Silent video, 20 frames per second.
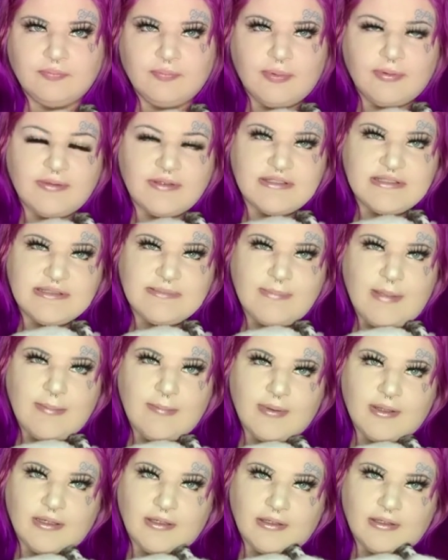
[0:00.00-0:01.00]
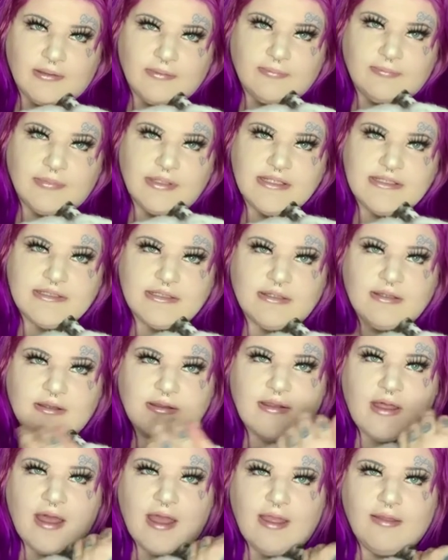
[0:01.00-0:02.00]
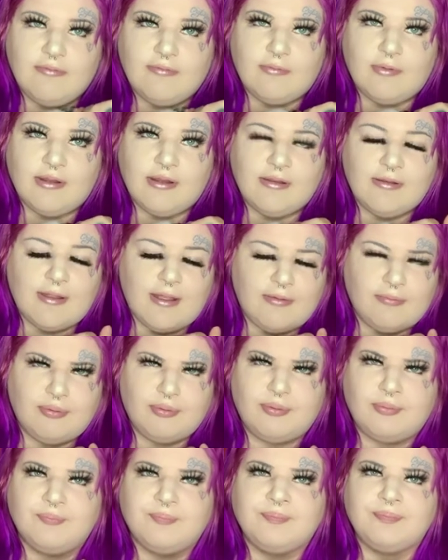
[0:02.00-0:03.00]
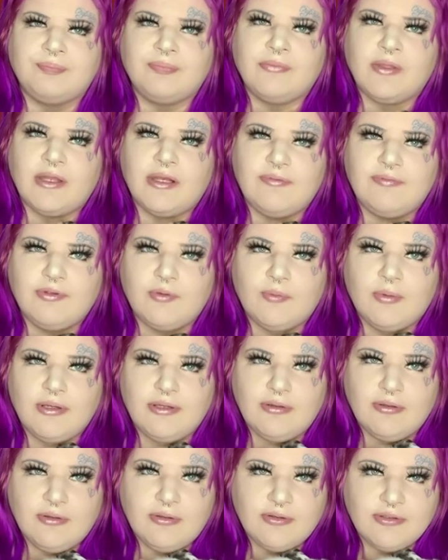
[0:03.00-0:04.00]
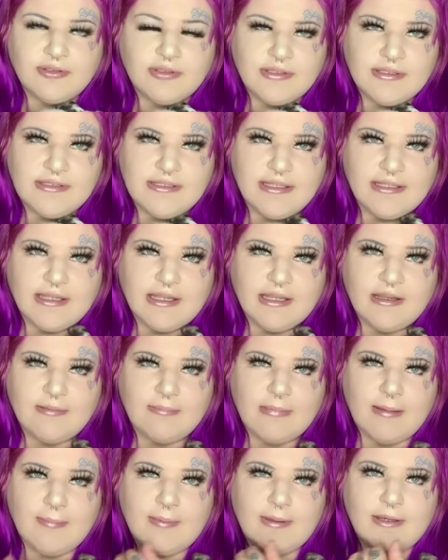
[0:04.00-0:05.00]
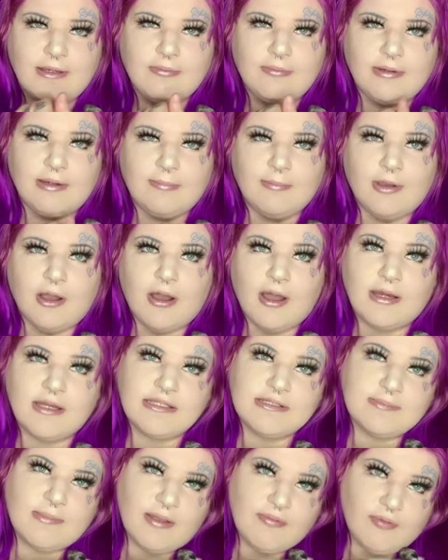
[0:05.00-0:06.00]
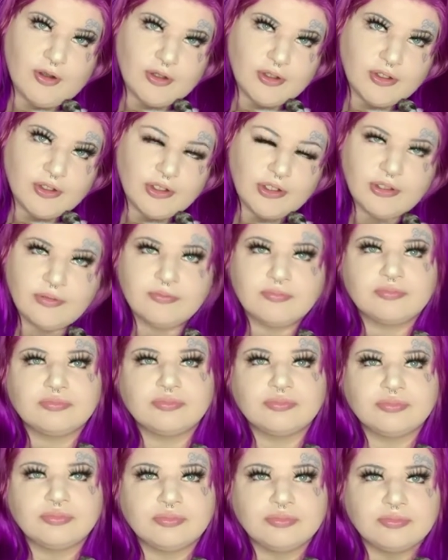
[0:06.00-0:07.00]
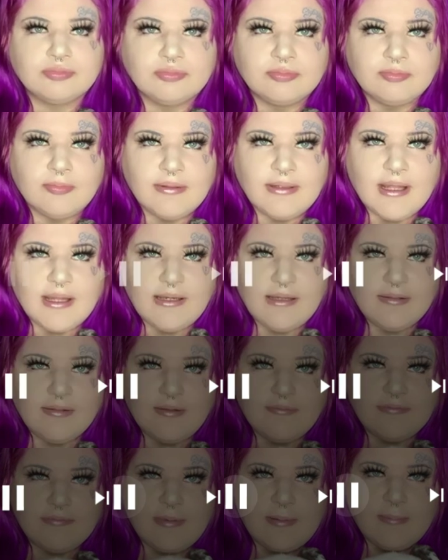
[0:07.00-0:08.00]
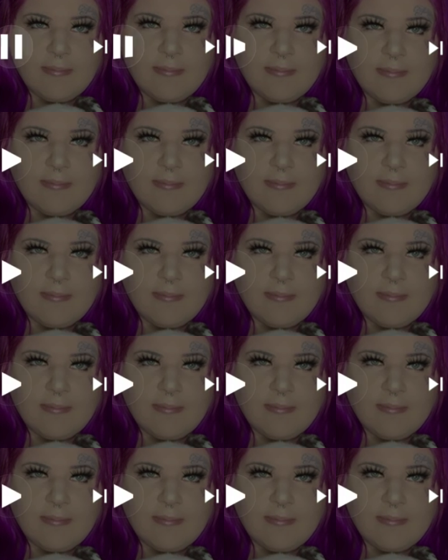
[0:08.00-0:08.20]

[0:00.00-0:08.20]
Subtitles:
But this is my bunny. He's still alive, well alive. And if you're wondering who's going to take care of my bunny when I'm gone, it's my father. My daddy loves my...